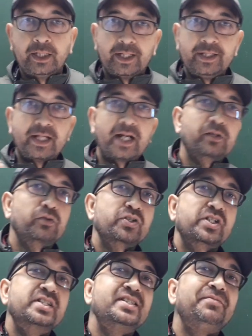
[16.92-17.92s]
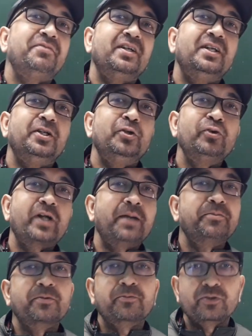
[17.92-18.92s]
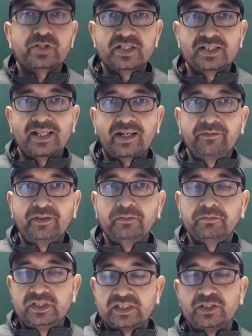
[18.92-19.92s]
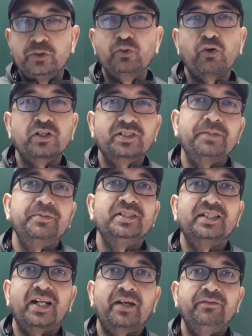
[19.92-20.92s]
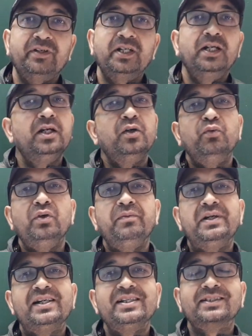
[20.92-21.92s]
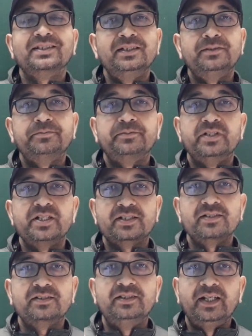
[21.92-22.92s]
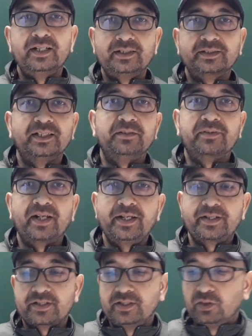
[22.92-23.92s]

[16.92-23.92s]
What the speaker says: In that questions, if any new type of questions is arriving, means new concept is arriving, we will discuss there itself, right?